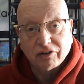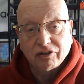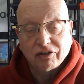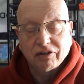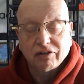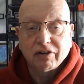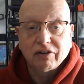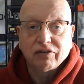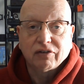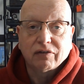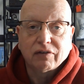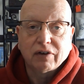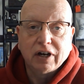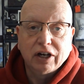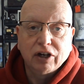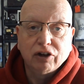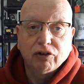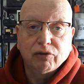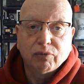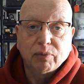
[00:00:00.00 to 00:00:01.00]
another
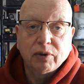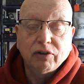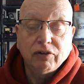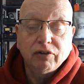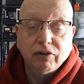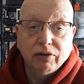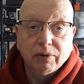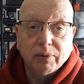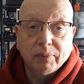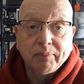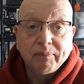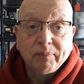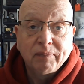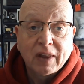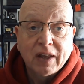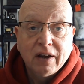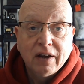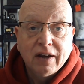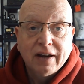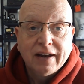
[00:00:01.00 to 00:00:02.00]
series of radios with two.